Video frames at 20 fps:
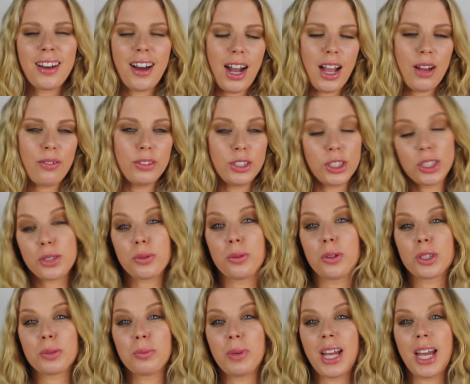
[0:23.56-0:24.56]
I haven't just
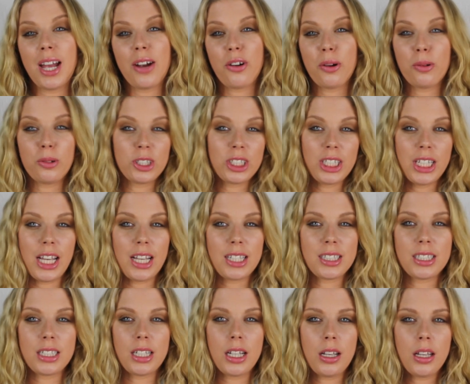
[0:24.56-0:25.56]
washed my hair, I washed it
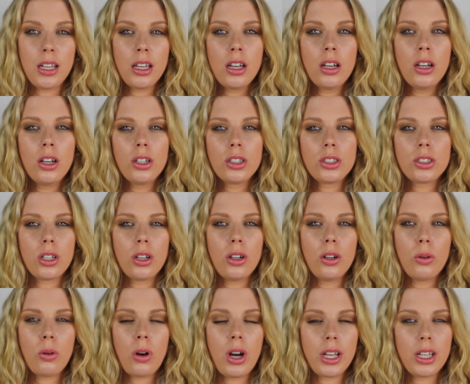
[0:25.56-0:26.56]
yesterday.
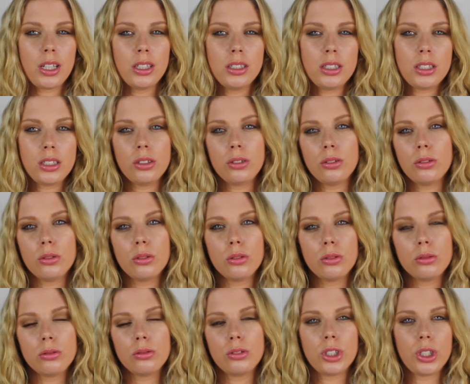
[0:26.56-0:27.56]
So I can
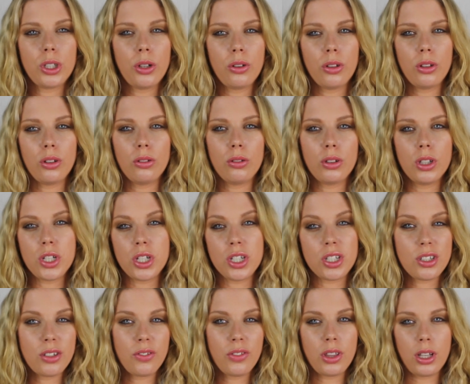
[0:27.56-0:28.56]
still show you the
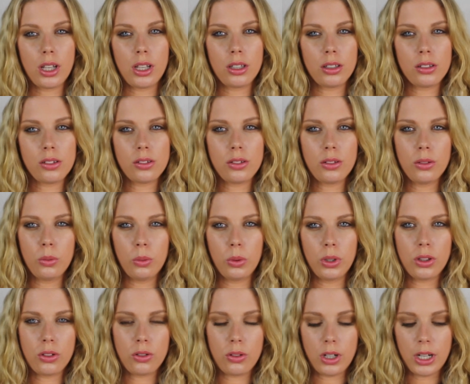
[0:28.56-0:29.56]
gist of things
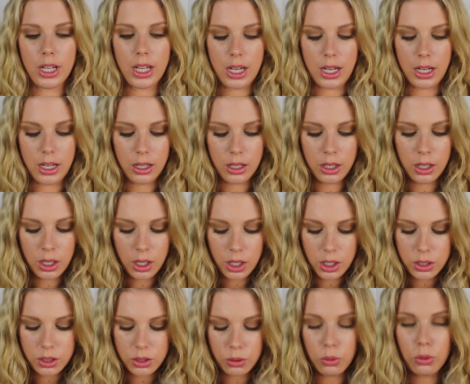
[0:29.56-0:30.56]
with dry hair.
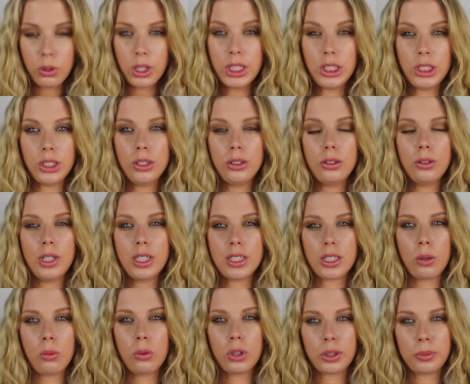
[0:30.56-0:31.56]
So all I do
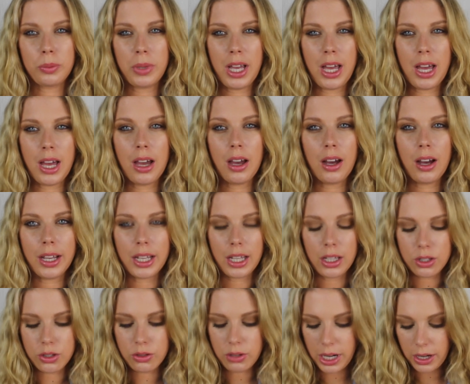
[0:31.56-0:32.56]
is I wash my hair, I
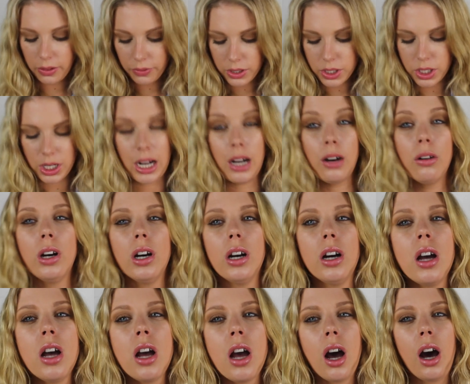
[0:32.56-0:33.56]
get straight out of the
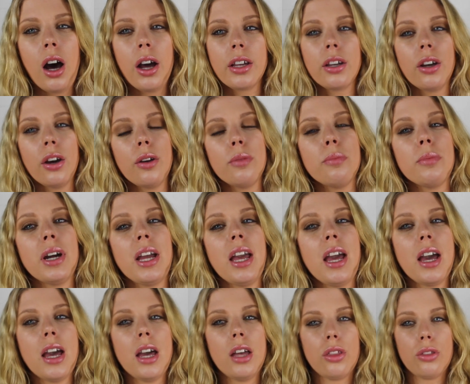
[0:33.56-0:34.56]
shower, I comb my
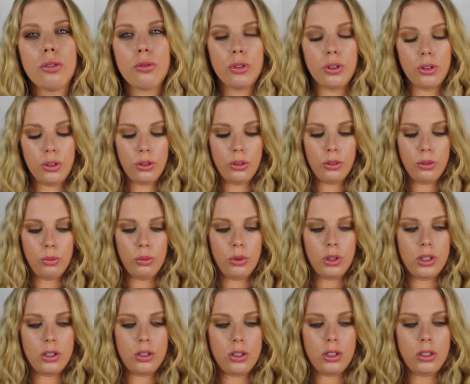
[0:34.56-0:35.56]
hair through
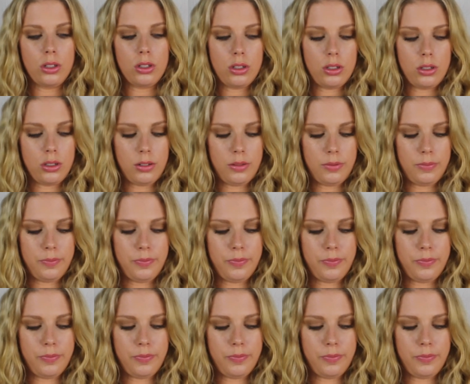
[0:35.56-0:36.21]
with just